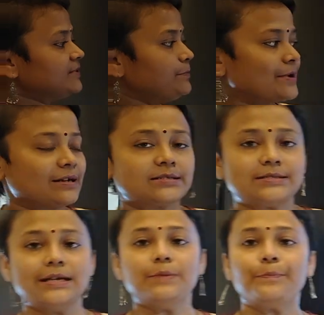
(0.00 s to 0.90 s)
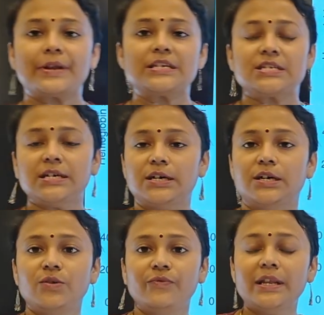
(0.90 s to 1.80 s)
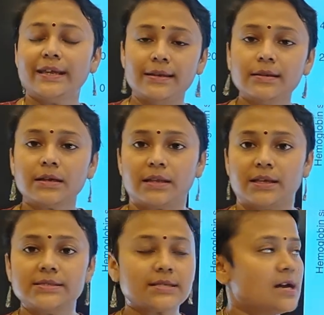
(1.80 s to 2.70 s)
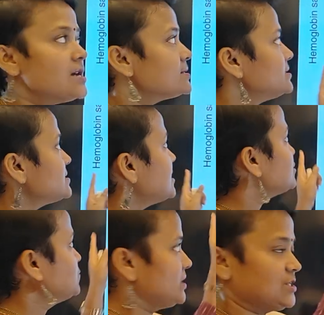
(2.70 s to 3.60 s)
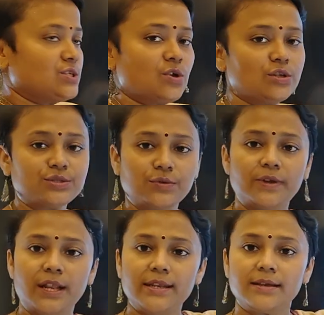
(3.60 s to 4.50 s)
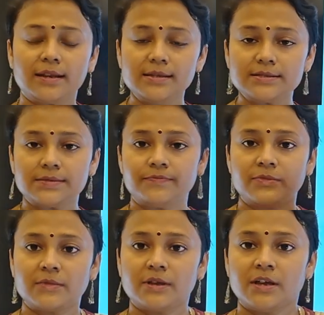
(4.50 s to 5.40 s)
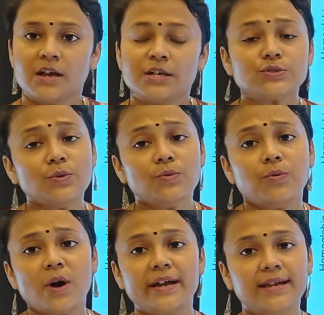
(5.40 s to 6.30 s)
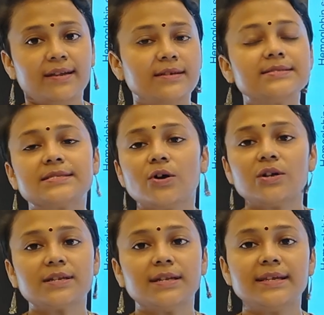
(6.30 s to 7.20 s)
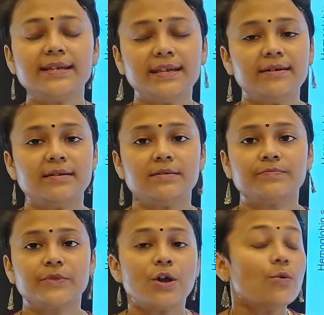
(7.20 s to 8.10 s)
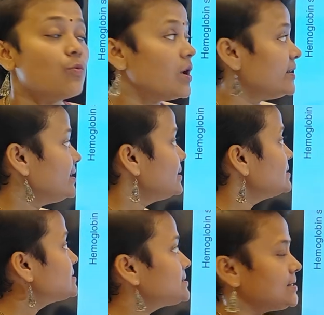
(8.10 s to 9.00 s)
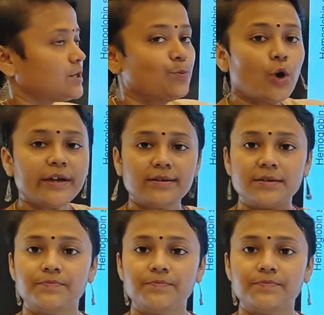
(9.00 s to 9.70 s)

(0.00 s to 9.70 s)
the partial pressure will increase, the saturation also will increase. So why it is not linear? Why it is sigmoid?